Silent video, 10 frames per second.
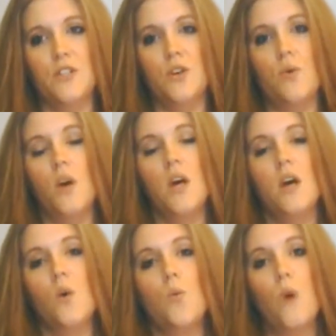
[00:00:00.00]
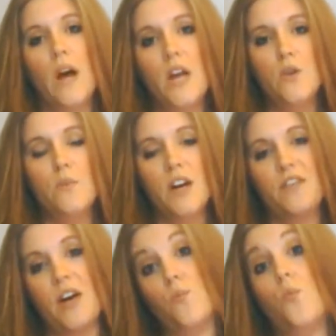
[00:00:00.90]
So where you might
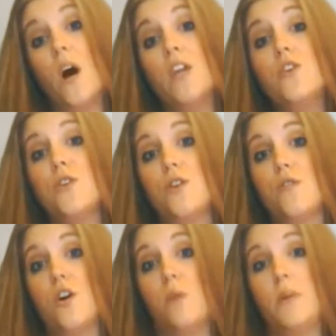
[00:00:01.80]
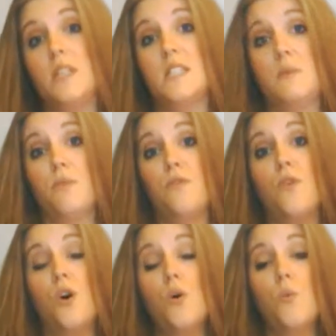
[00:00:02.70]
have had one unit of competency
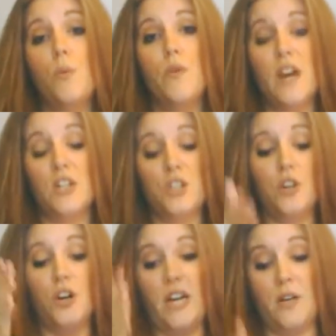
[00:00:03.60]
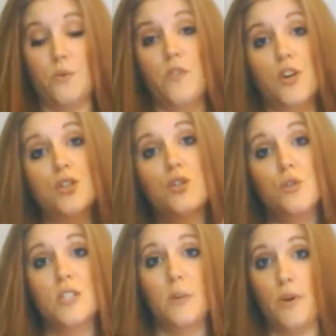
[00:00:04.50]
before, what we've actually got now is we've got
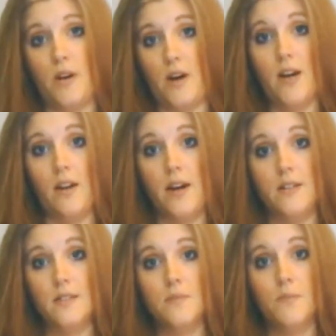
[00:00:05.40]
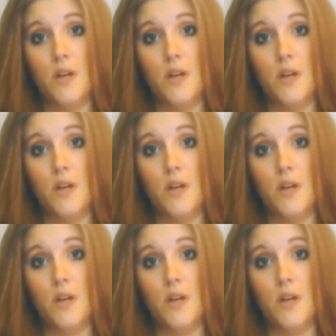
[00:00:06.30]
two separate guidelines.